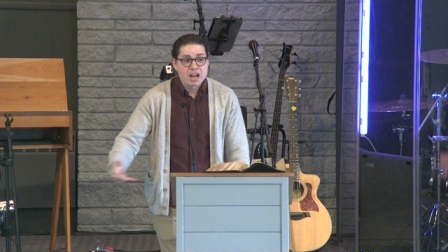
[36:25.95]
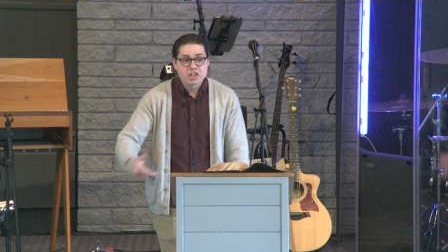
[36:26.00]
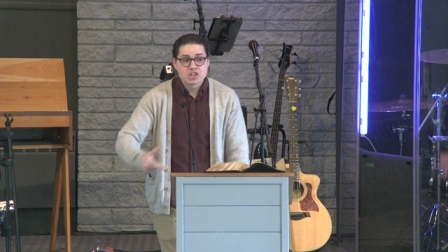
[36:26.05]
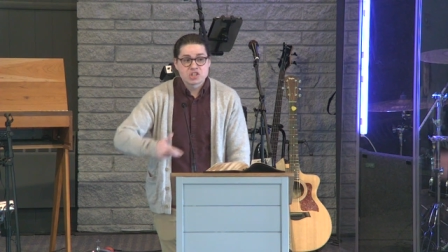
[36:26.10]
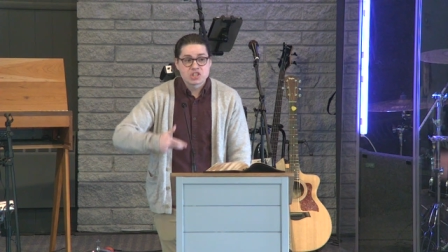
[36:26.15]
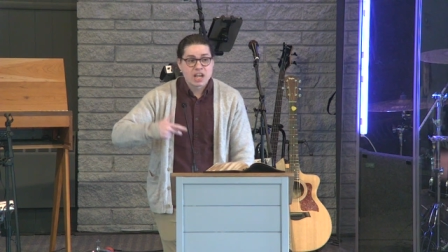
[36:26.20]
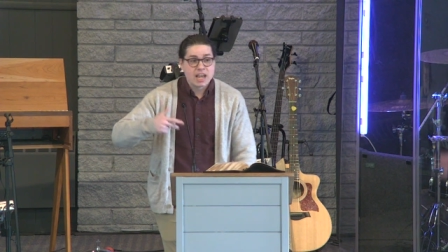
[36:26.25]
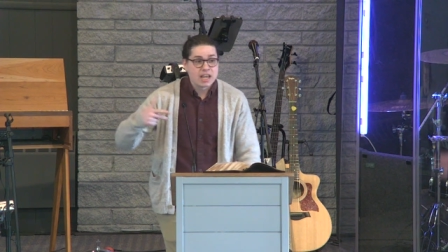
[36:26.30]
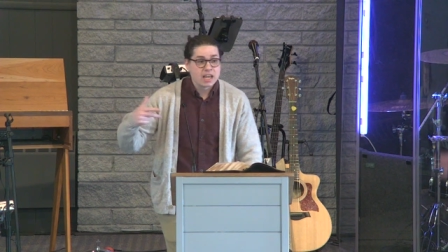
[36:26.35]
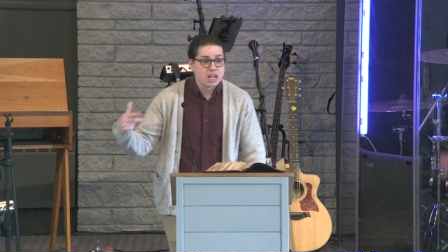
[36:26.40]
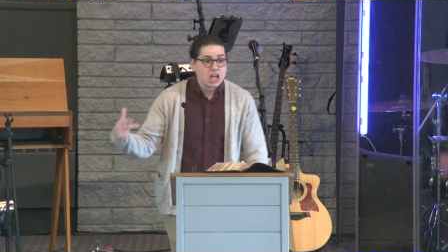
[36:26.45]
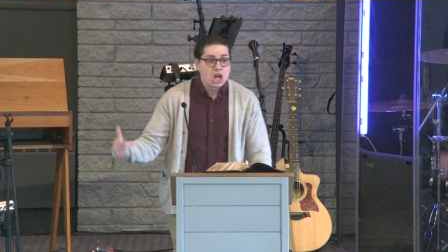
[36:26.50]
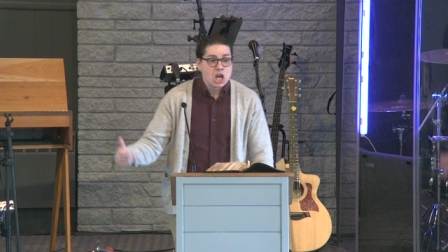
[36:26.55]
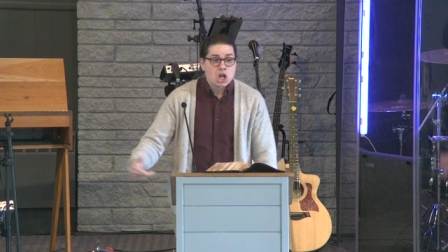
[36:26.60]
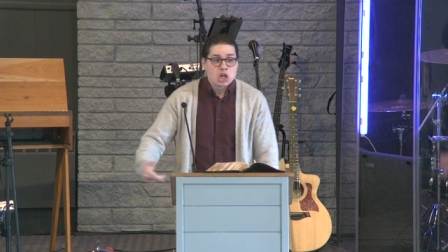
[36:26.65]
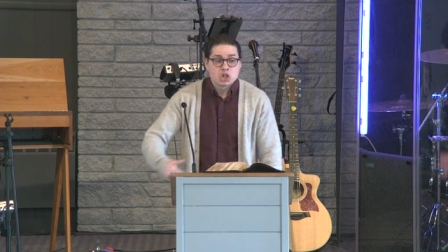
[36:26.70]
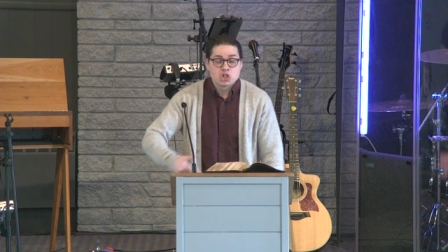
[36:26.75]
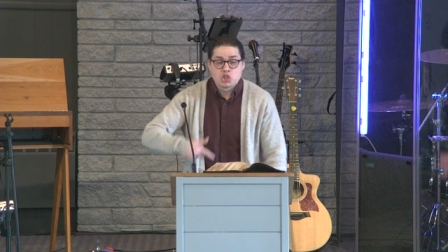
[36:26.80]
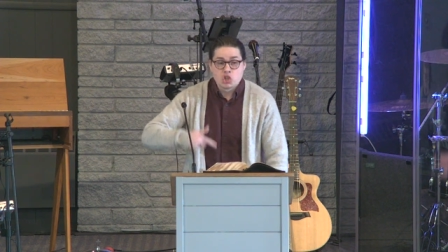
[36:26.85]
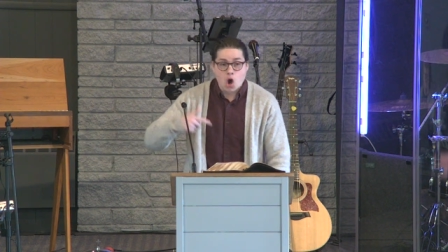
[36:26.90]
is saying,
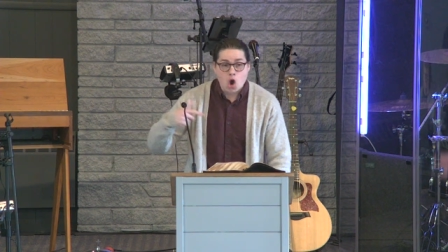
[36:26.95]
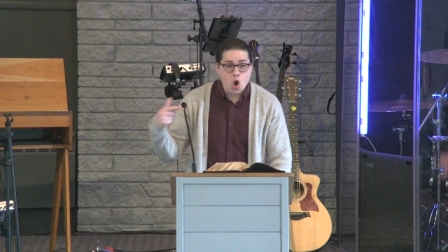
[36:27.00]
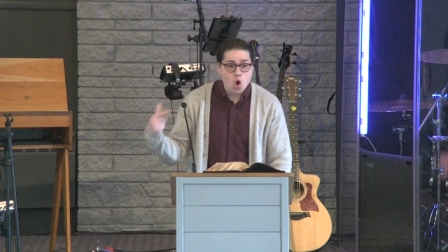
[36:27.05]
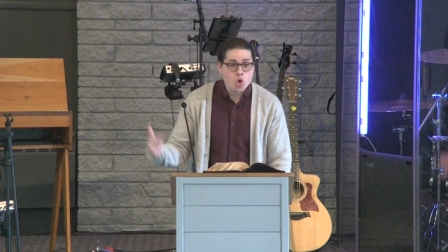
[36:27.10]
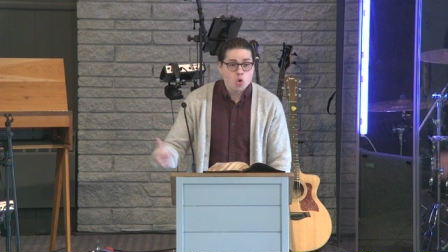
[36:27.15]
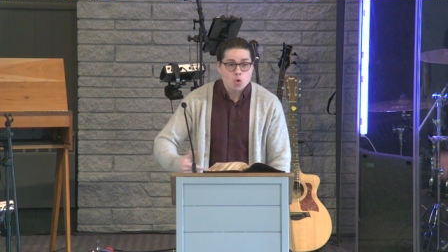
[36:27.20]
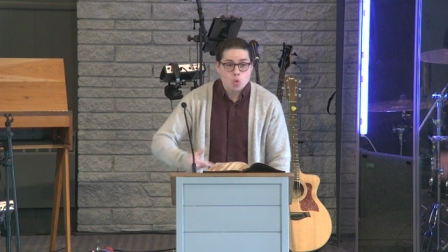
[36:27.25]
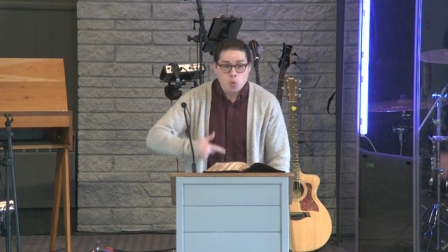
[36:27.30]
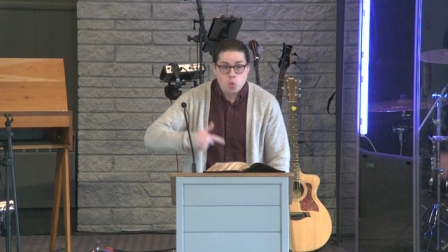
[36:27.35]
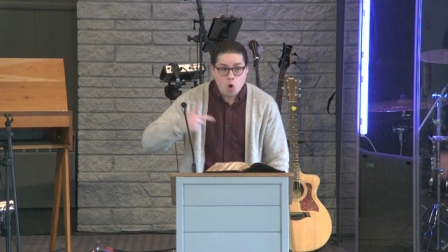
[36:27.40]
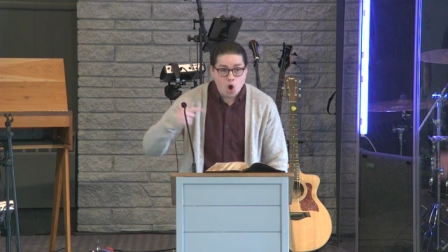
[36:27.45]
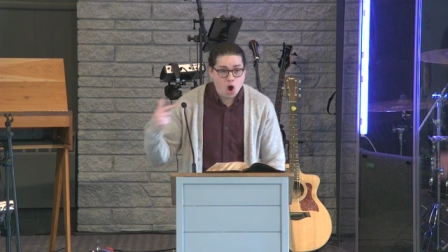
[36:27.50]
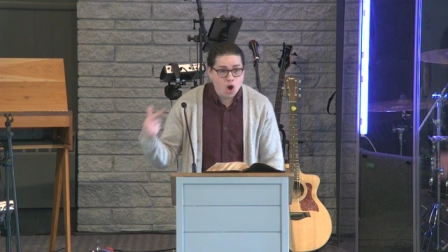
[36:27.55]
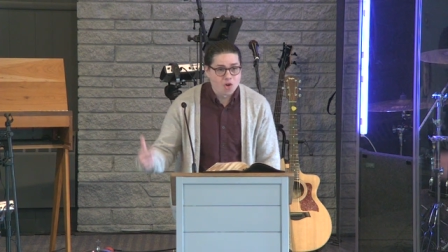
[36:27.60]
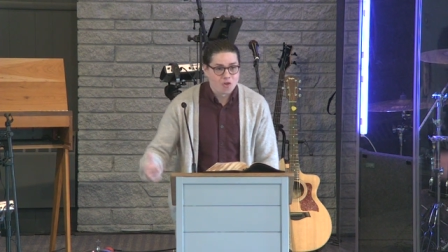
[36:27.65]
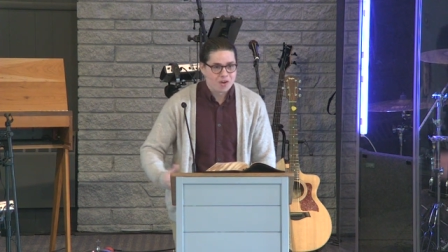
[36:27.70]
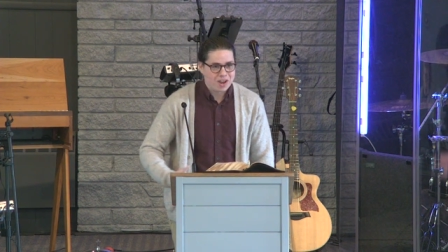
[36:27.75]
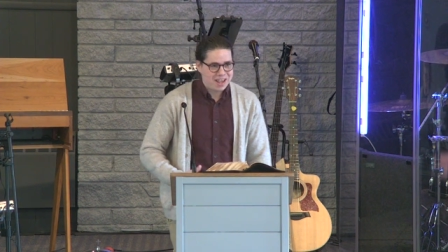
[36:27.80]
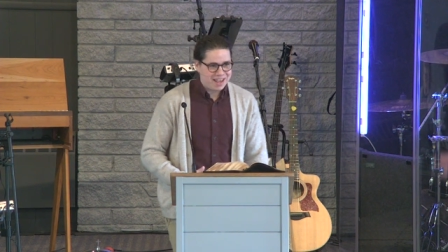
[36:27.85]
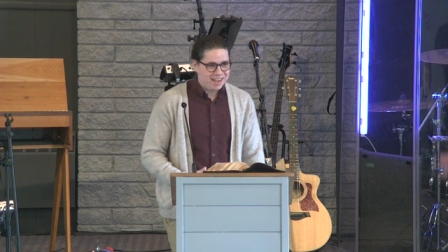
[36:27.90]
don't
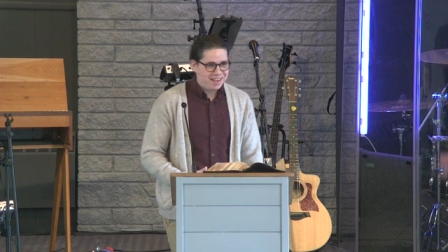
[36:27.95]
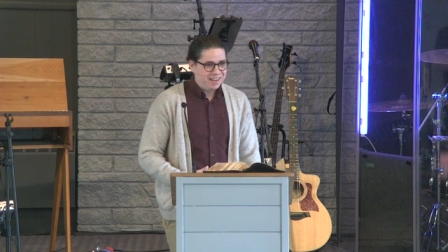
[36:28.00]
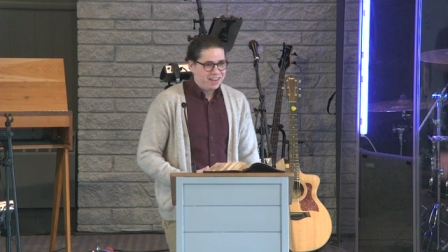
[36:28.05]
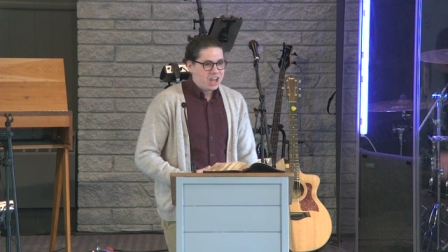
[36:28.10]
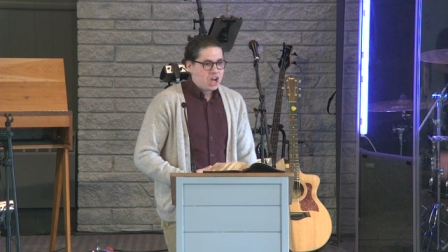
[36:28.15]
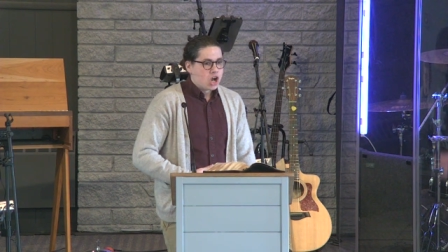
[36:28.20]
worry,